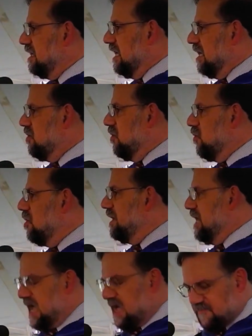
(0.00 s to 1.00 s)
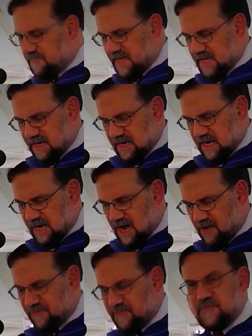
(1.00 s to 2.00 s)
it would have been
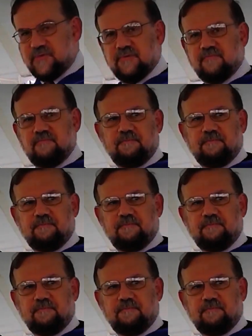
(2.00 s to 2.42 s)
enough.